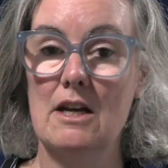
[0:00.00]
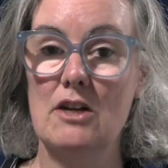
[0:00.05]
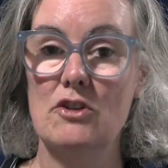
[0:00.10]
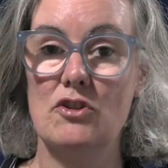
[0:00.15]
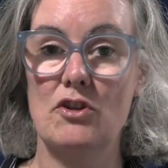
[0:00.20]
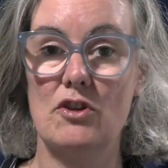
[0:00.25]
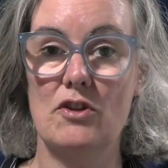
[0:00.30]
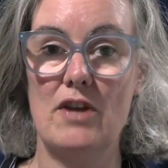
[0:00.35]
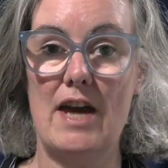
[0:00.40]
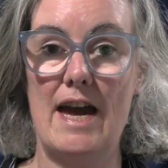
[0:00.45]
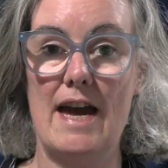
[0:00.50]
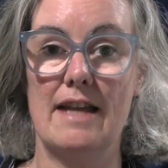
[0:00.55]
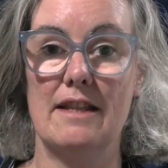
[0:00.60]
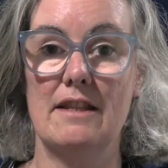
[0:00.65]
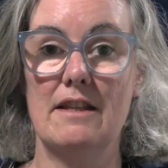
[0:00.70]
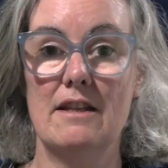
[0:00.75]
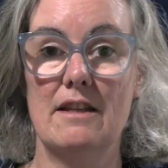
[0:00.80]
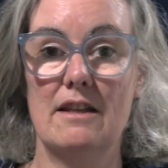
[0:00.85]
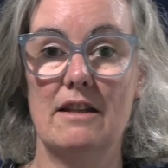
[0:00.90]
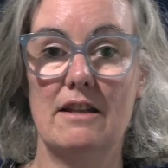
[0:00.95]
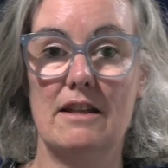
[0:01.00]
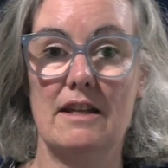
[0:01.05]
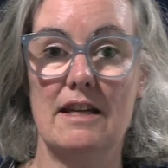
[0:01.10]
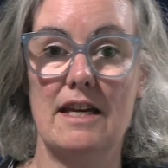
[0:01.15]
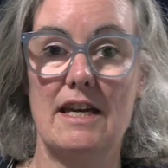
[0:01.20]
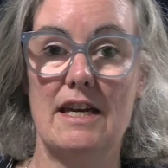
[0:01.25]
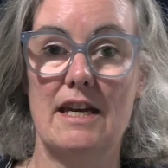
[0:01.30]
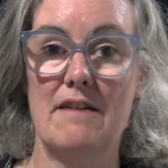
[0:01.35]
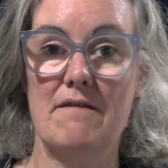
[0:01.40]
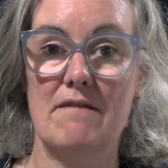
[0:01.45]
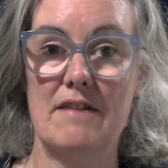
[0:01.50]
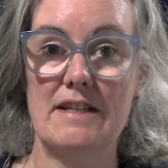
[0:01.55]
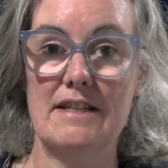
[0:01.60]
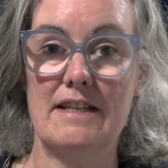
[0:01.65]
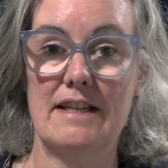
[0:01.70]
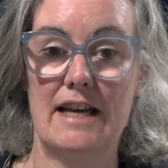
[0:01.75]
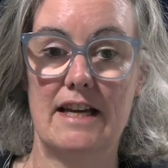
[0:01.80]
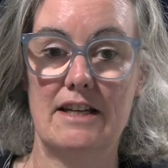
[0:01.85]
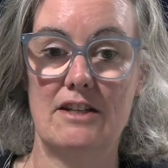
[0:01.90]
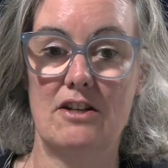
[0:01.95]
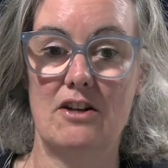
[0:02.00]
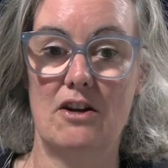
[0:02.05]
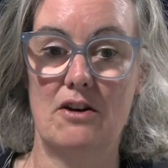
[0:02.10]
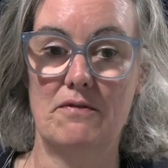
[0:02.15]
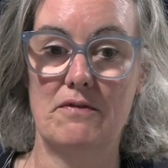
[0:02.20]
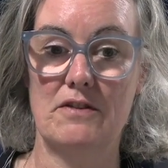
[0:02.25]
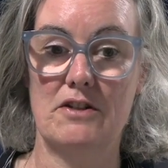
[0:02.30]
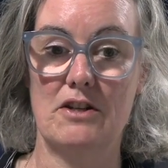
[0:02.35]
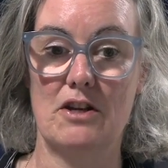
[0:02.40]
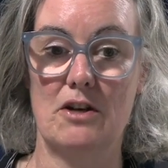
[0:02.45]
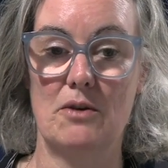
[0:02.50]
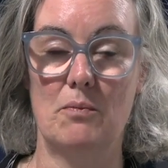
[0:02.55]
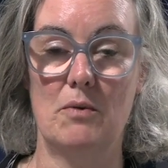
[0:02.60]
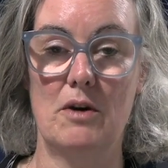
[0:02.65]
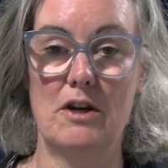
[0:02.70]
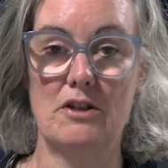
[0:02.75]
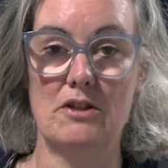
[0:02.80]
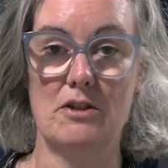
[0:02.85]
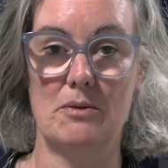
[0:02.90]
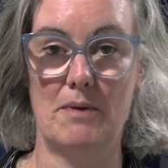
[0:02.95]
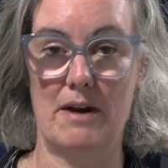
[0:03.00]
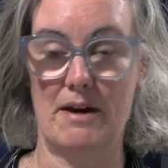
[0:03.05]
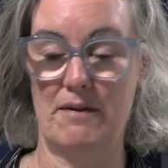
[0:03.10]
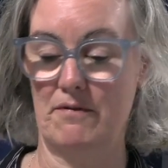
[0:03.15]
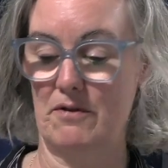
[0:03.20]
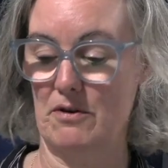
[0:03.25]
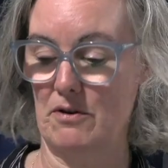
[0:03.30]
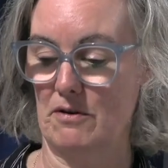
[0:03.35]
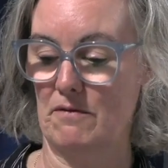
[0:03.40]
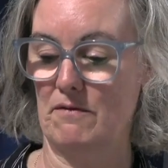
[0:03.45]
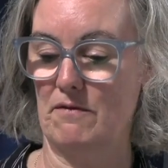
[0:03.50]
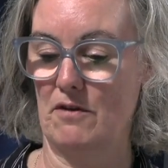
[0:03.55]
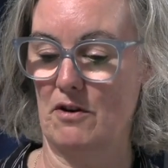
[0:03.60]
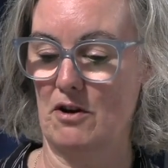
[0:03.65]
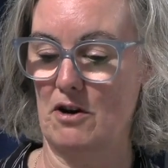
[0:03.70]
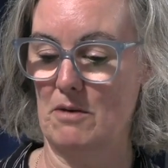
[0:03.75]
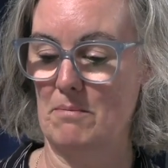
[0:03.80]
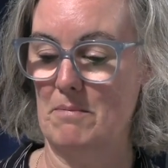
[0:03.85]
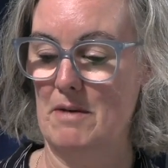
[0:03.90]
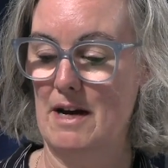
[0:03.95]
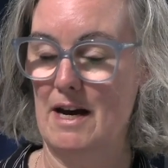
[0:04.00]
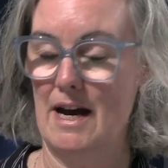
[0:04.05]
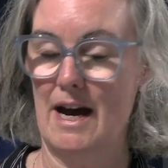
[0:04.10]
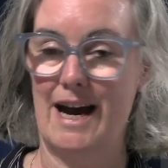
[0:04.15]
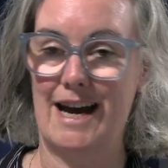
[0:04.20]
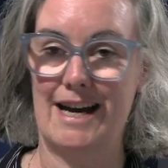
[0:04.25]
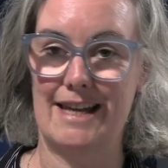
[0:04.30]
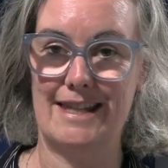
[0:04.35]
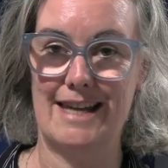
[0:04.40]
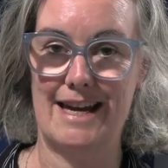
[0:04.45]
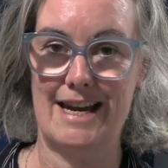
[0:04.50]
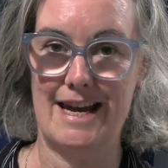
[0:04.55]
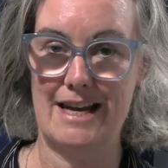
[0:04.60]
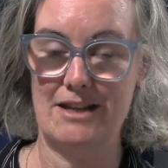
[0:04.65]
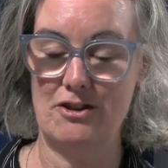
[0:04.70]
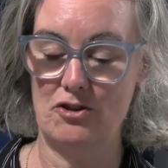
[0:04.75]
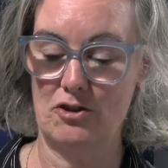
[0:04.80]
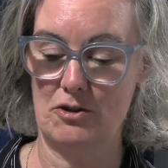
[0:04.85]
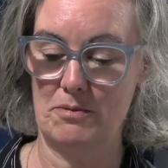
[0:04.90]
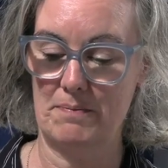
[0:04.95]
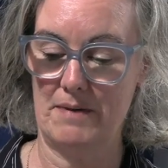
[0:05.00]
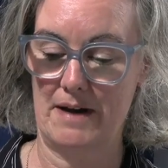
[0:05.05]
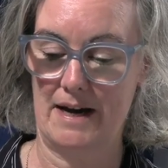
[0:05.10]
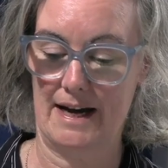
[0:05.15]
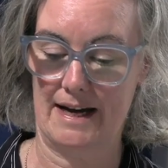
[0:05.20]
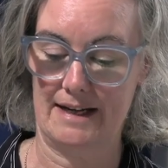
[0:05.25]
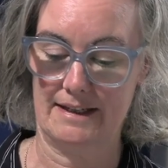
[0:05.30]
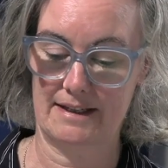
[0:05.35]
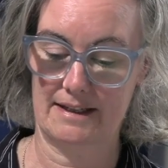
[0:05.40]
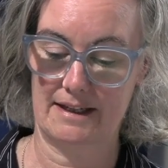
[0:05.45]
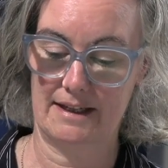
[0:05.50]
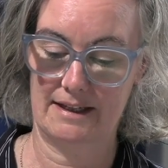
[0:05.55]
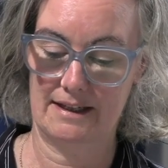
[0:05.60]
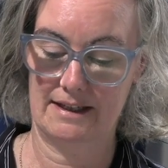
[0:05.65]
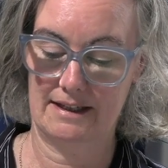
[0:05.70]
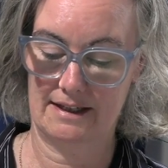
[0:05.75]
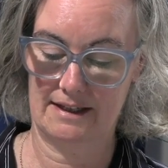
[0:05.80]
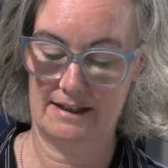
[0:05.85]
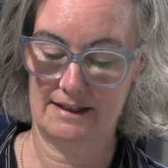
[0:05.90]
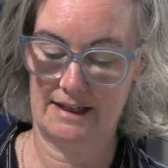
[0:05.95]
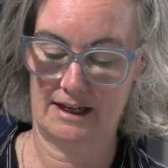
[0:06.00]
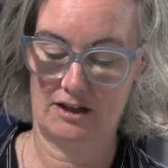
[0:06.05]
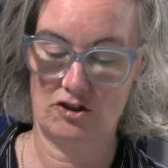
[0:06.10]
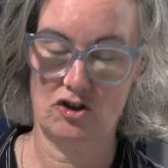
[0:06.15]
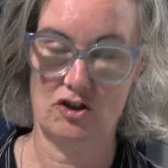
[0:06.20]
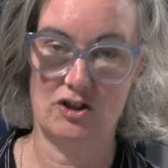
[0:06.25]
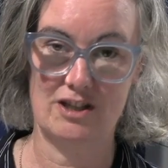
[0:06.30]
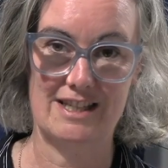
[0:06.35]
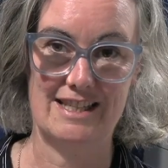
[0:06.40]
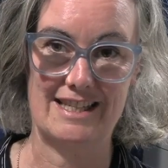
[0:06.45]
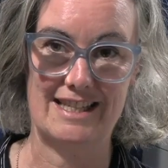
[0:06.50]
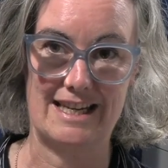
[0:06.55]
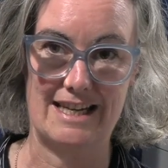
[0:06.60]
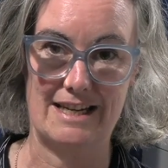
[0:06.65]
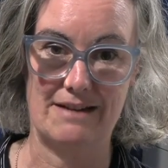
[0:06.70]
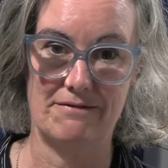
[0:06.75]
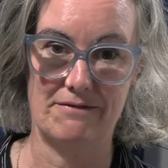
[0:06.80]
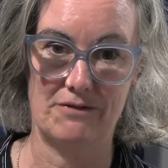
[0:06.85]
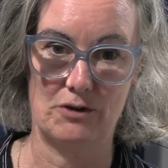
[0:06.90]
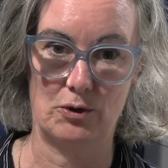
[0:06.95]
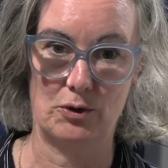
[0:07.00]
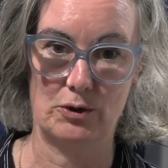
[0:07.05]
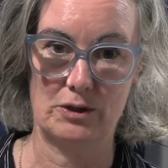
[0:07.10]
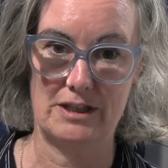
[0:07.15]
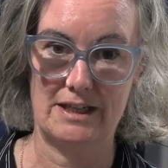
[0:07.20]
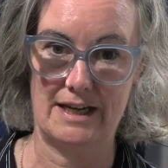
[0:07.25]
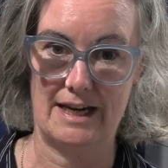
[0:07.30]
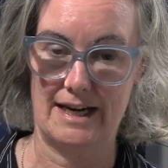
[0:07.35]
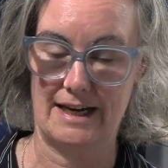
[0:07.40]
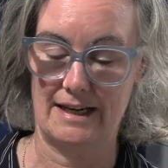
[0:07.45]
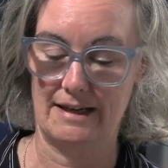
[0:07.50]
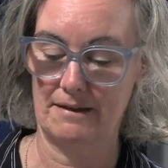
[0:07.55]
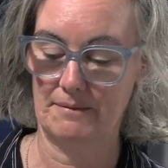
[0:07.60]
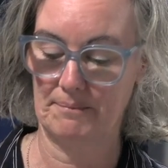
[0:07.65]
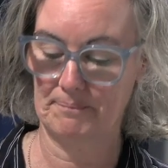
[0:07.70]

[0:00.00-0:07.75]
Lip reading: So then the investigating officer works their way through the form and they end up at section C14.